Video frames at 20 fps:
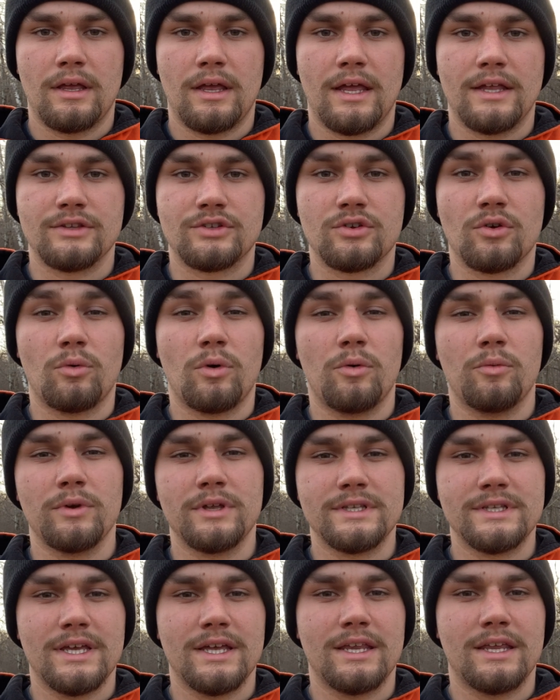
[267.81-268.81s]
And so what
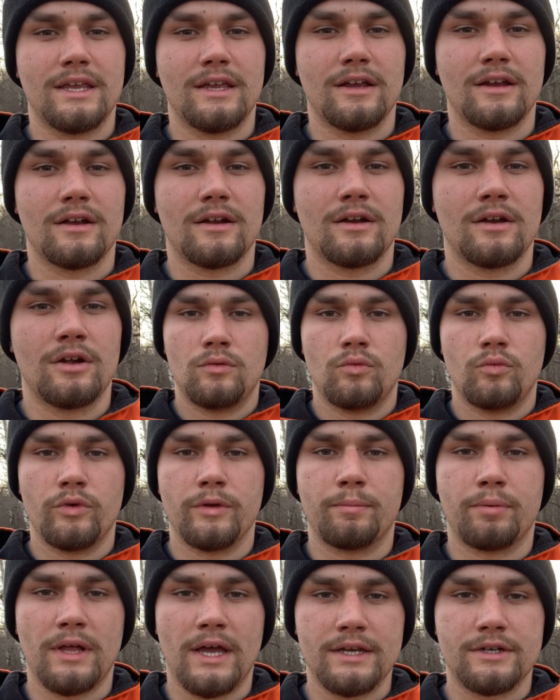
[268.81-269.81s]
we did here,
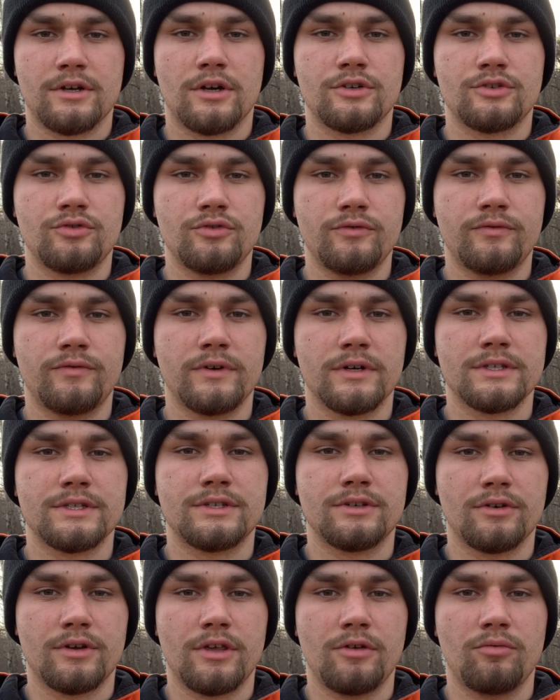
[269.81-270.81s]
we planted our 2-foot
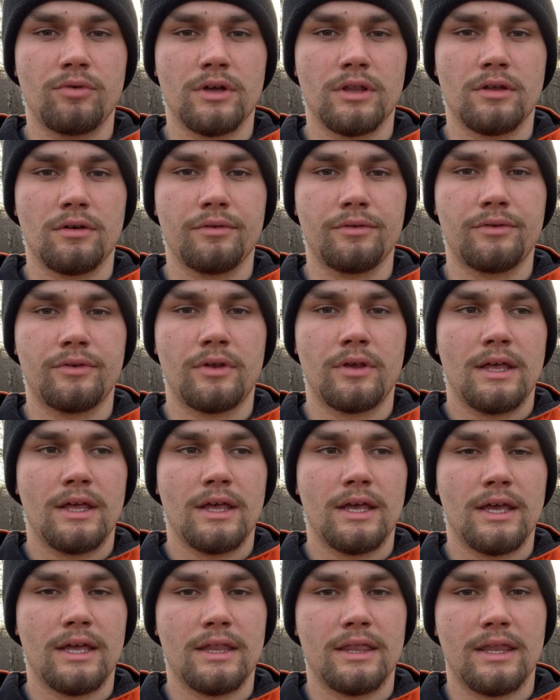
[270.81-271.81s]
Silky Willows
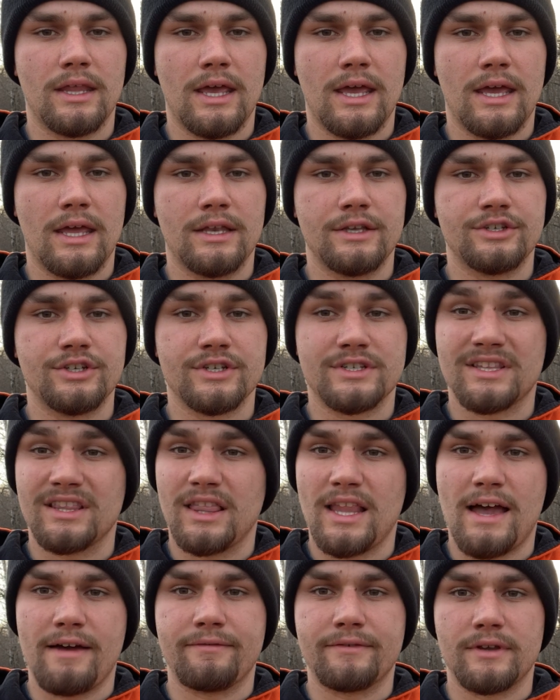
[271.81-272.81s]
and then just
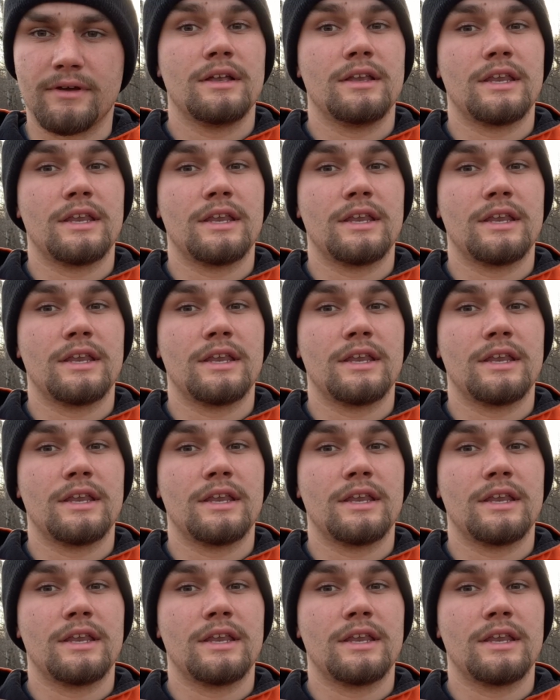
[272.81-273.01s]
left them.